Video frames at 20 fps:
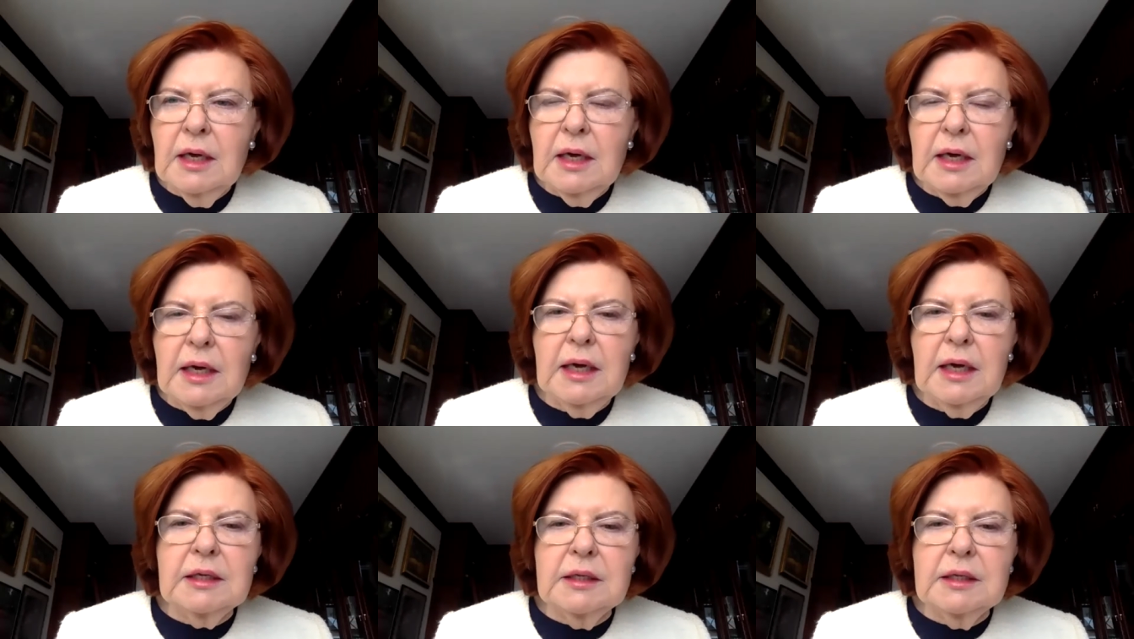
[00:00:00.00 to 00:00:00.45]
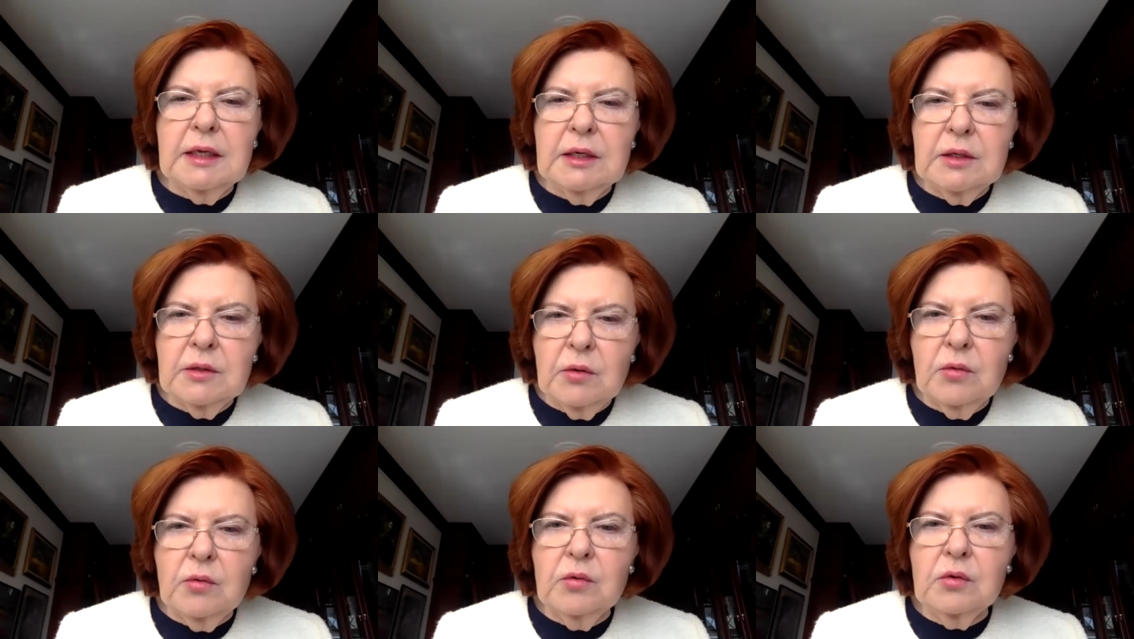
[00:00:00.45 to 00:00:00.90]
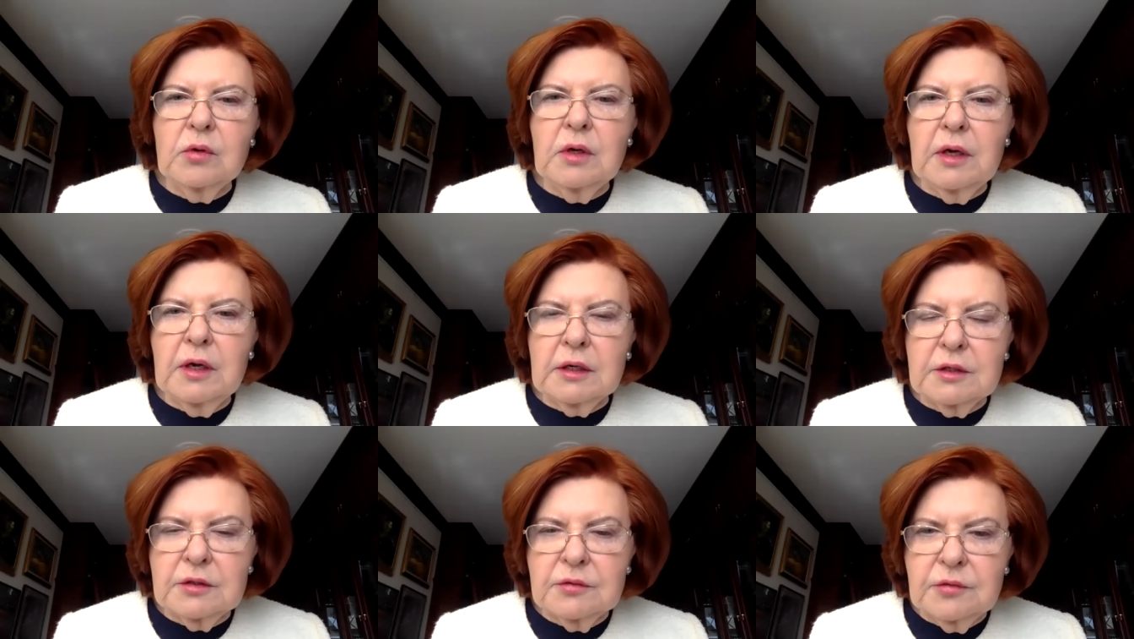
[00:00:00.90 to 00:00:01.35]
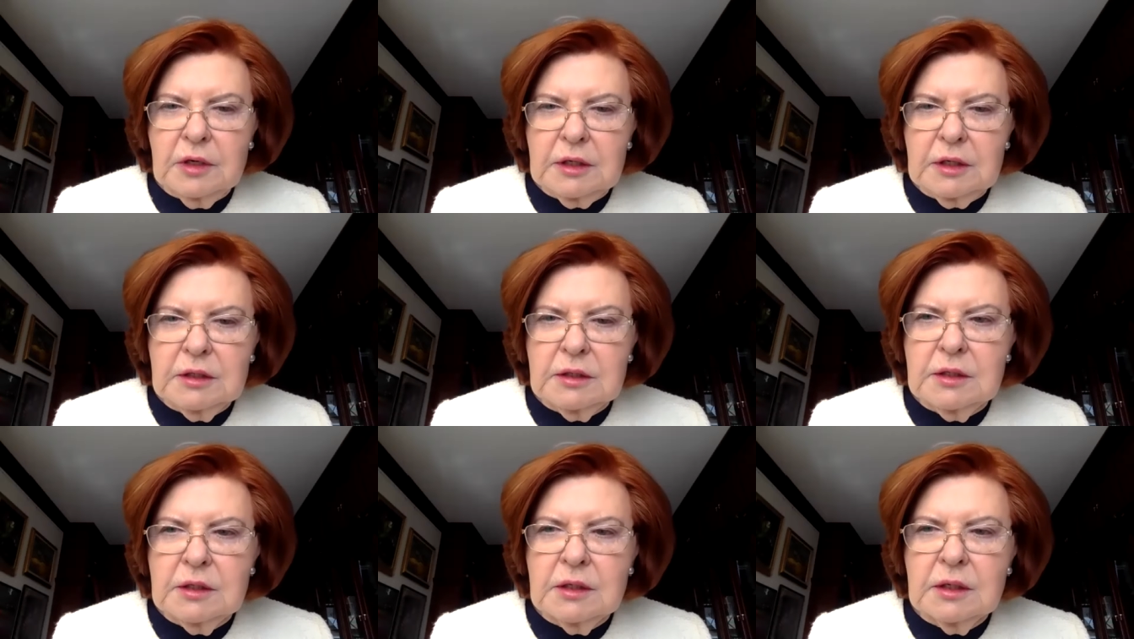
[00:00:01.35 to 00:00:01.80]
and they all
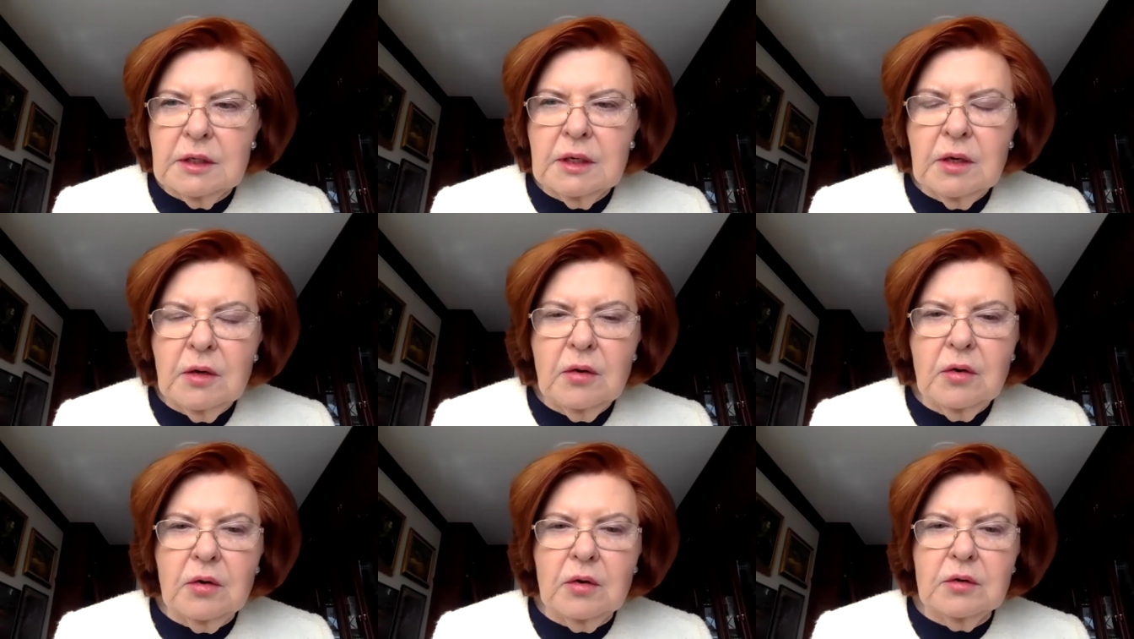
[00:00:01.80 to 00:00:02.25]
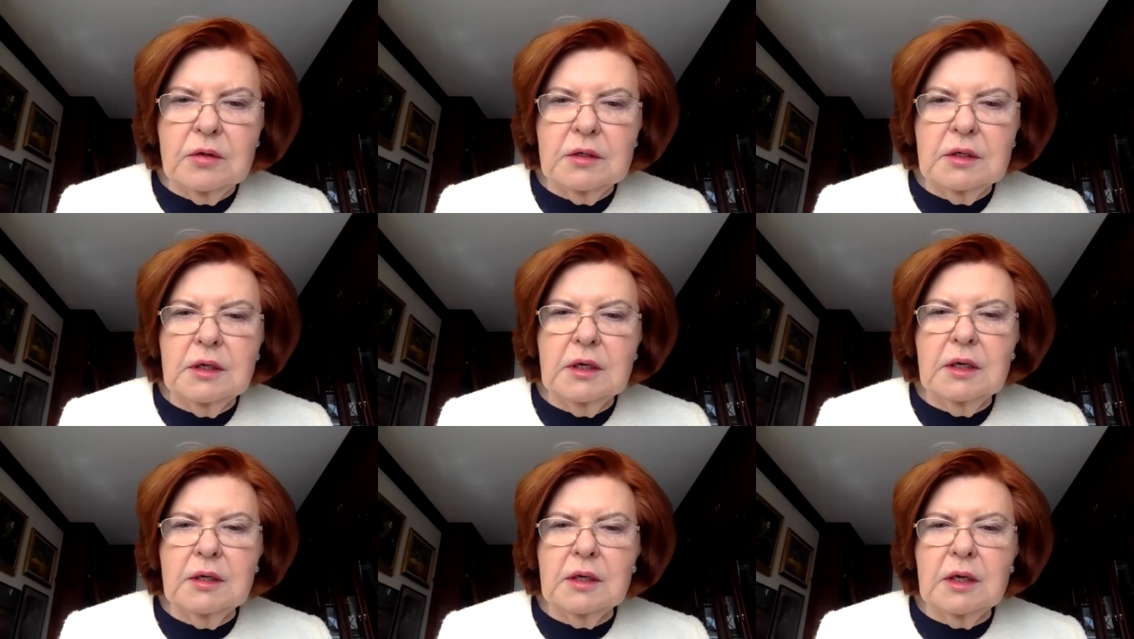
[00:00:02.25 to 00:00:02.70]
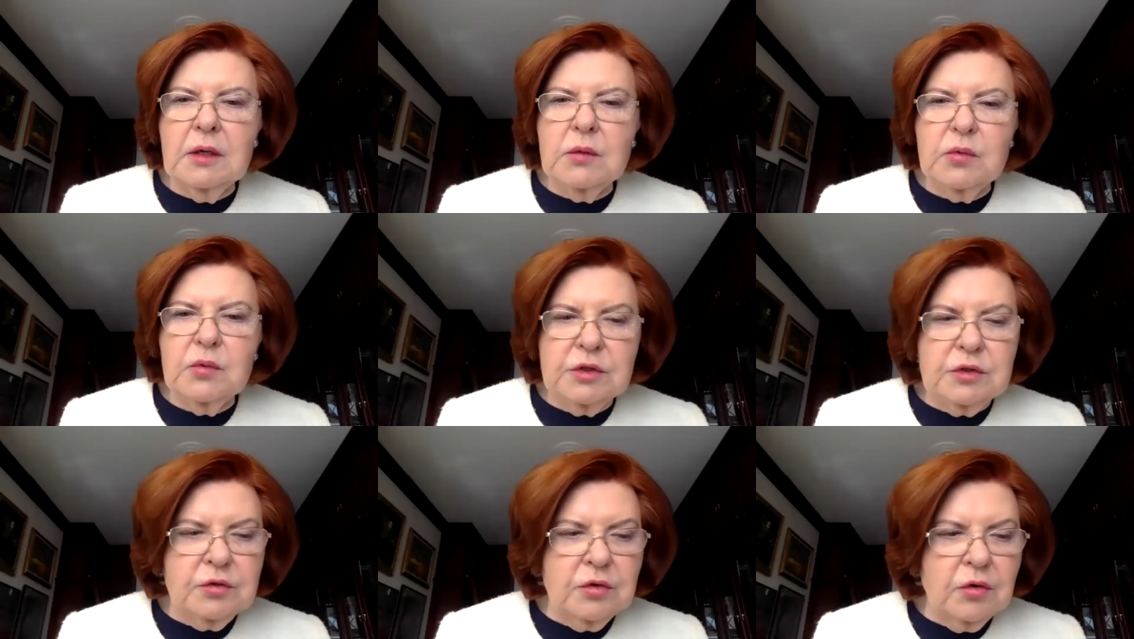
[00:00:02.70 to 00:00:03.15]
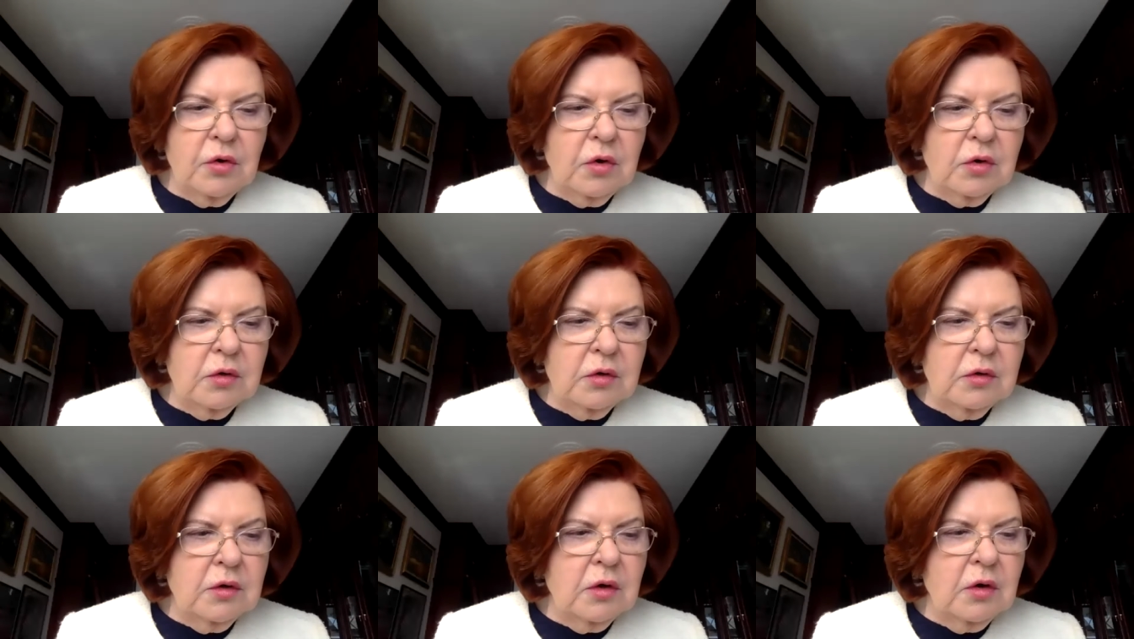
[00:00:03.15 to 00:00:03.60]
agreed on a
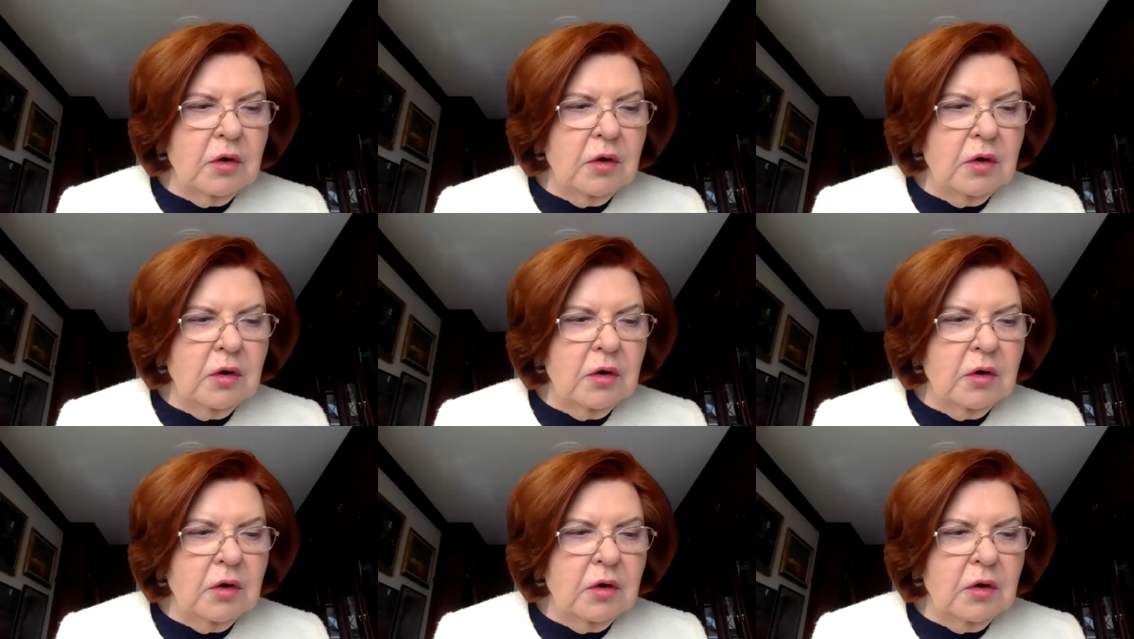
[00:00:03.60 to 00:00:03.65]
withdrawal